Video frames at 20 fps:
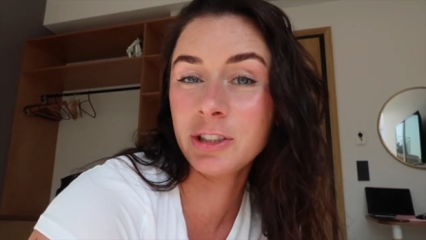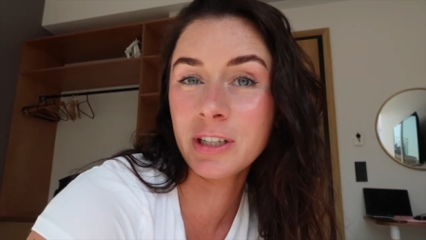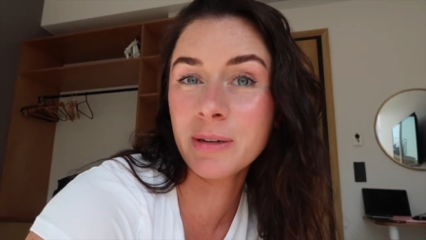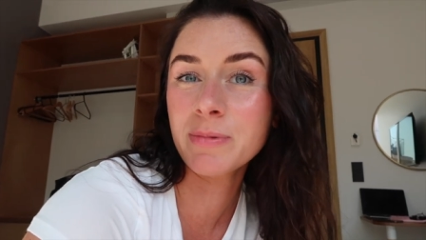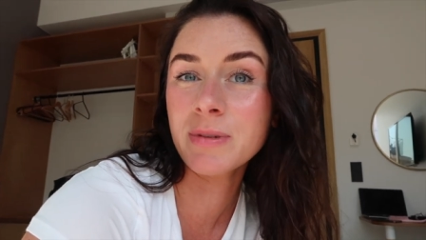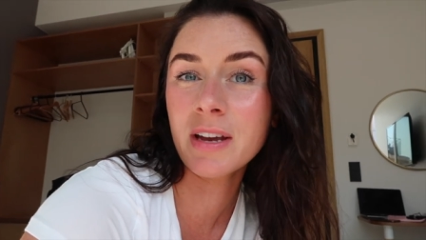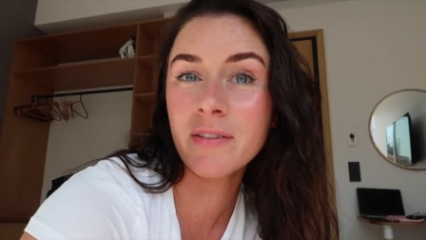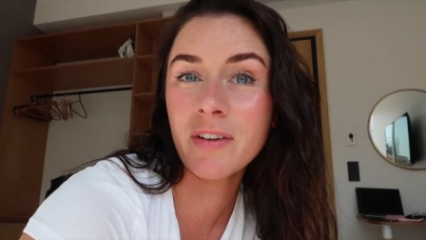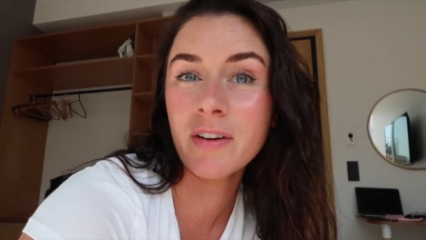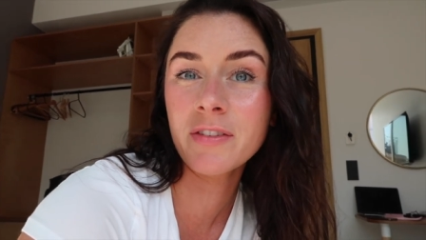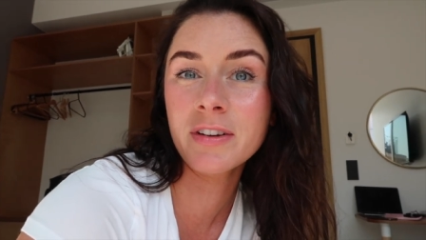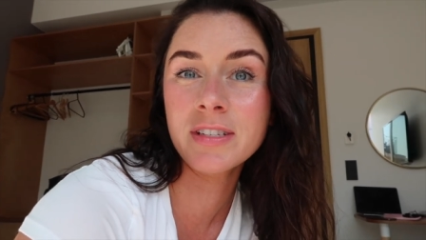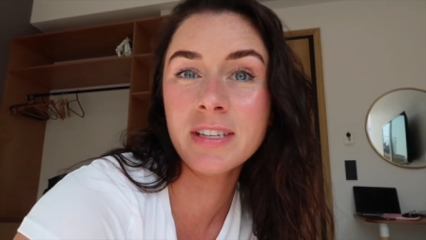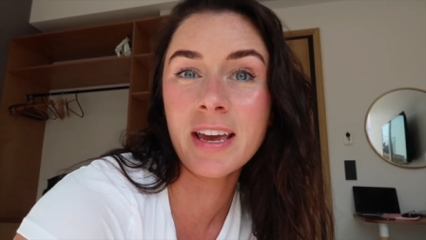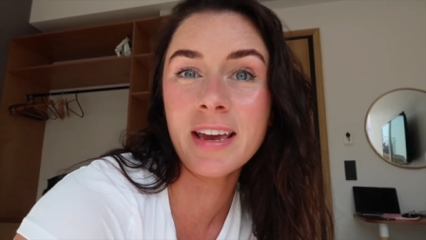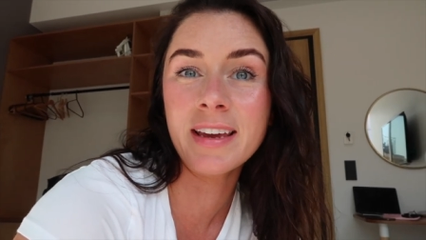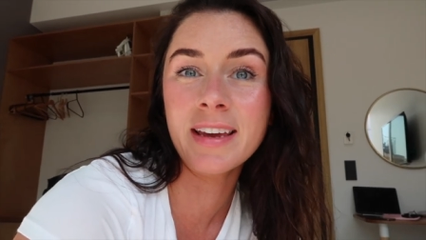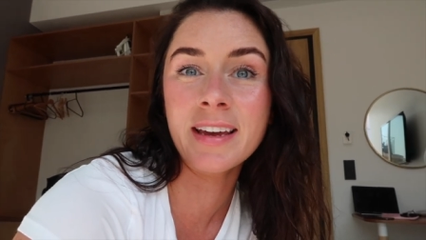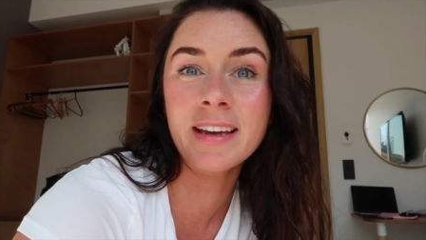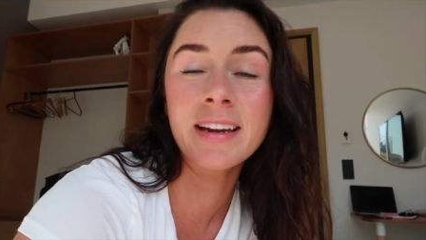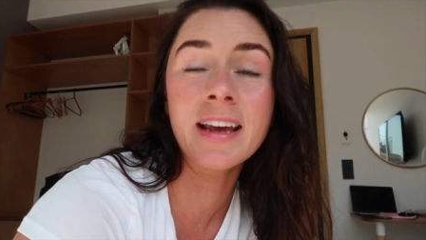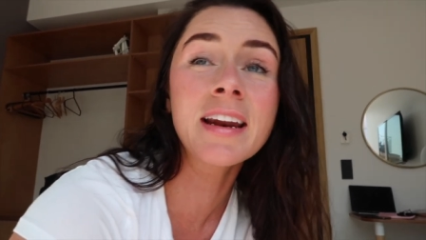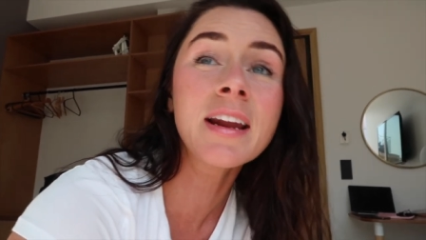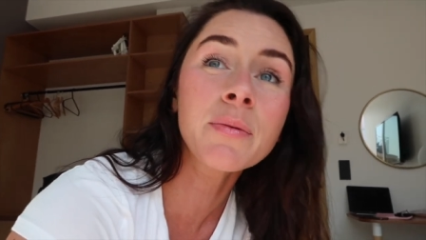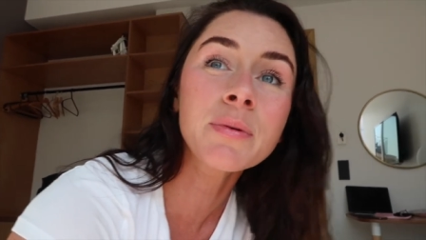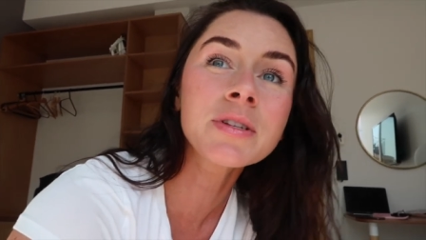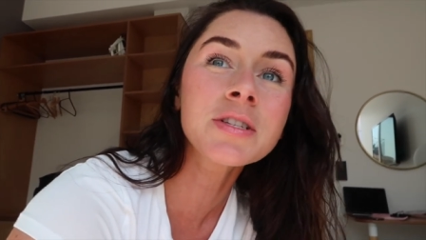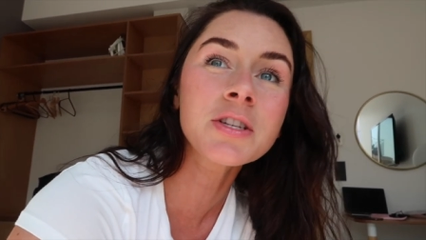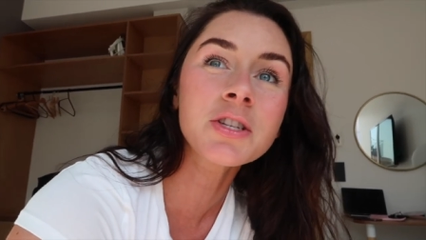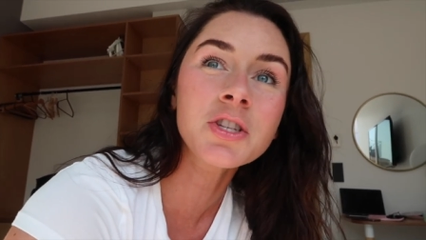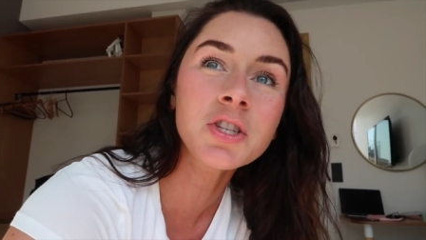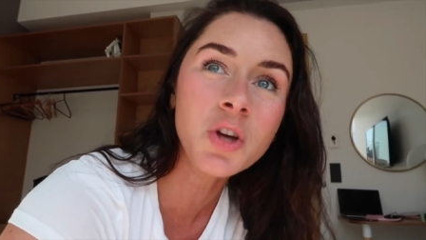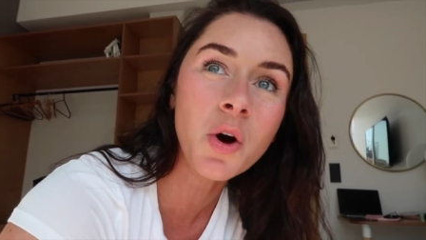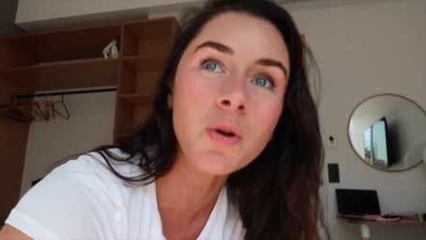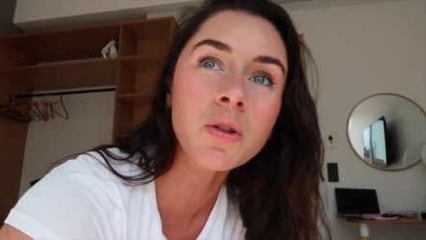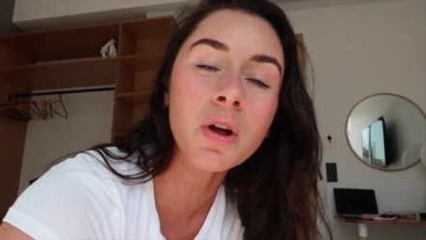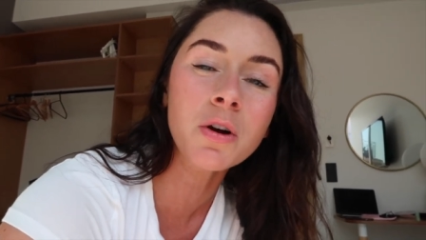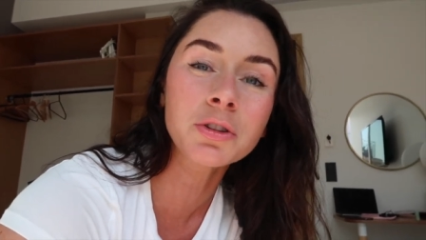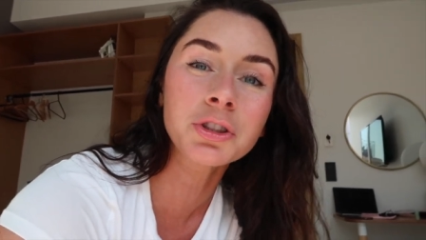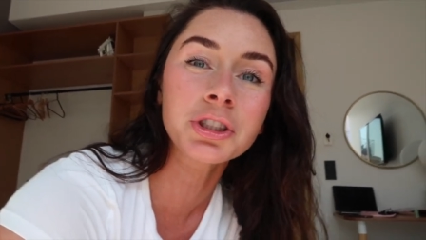trips I've ever taken. And it was a
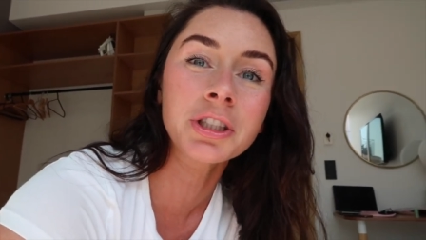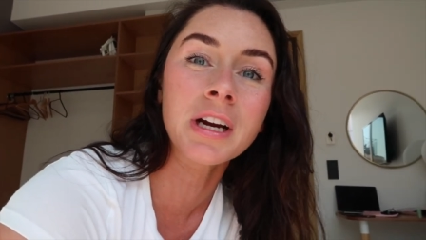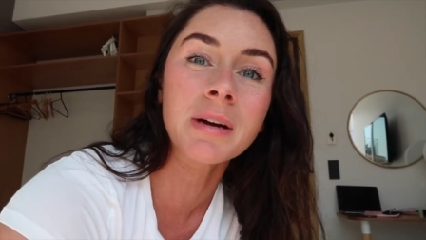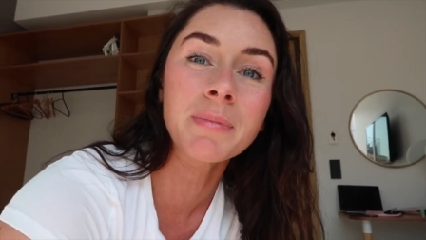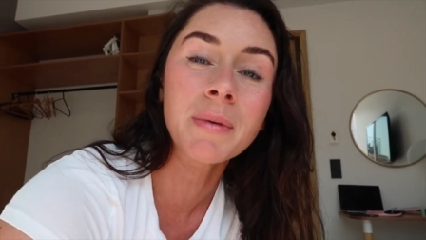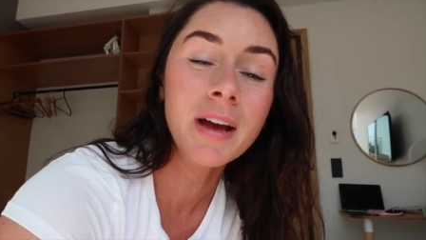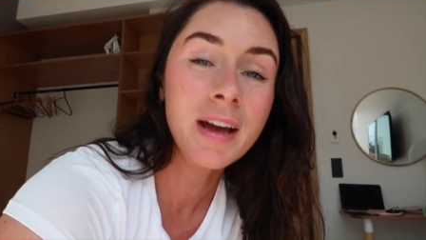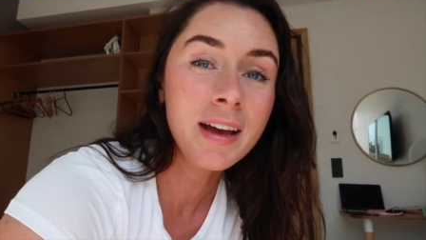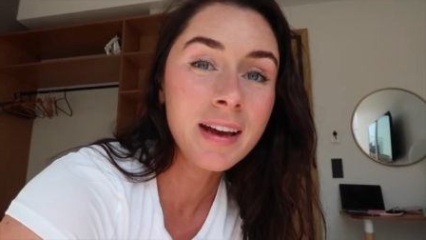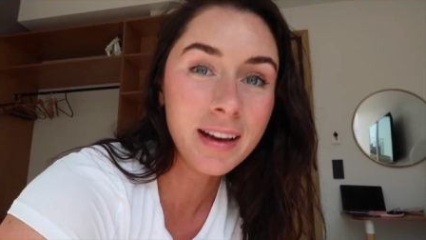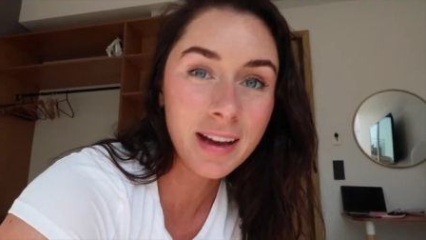solo trip.